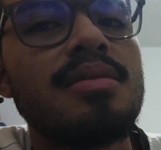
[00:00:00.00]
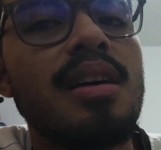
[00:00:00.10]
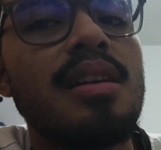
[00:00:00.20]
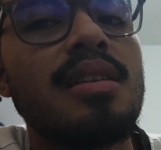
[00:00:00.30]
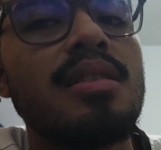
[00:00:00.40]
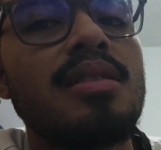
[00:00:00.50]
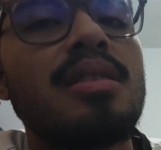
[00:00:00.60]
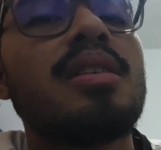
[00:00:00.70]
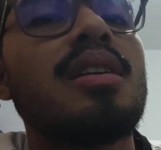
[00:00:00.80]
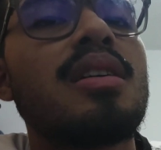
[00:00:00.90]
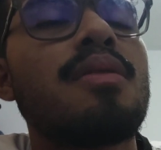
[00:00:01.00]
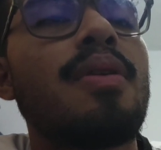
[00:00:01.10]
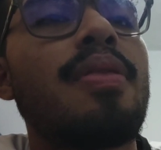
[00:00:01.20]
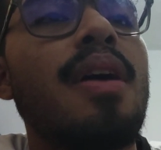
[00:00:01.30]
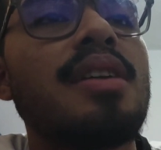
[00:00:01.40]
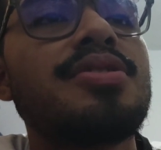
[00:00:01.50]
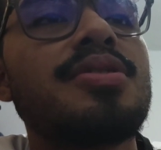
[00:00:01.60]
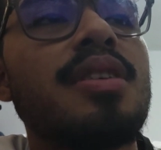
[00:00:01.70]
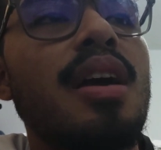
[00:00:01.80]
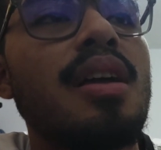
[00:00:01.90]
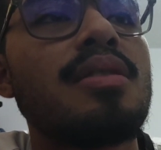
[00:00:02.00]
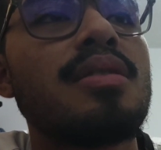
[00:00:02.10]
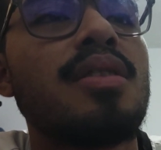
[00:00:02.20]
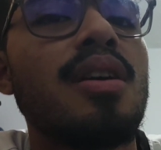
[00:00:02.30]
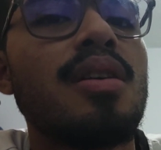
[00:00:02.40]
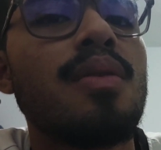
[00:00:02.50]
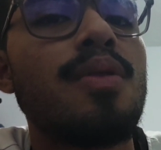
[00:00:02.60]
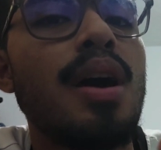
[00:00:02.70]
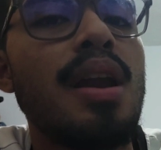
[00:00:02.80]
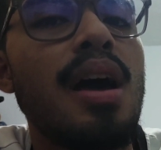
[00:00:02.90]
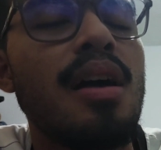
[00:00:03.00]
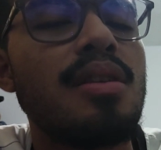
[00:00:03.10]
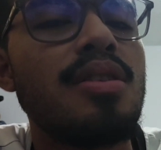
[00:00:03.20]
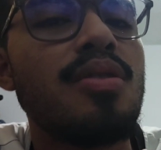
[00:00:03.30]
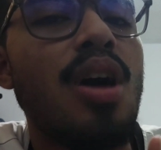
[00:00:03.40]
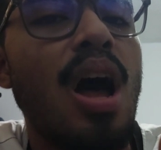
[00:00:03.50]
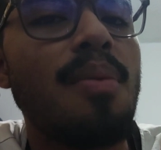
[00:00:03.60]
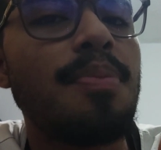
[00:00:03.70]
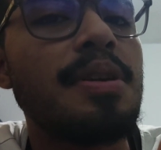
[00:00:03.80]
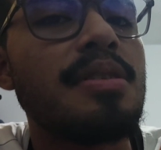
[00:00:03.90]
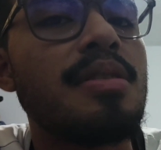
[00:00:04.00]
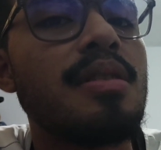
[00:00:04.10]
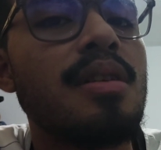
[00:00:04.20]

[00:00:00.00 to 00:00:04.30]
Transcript: that with that you can create a new component,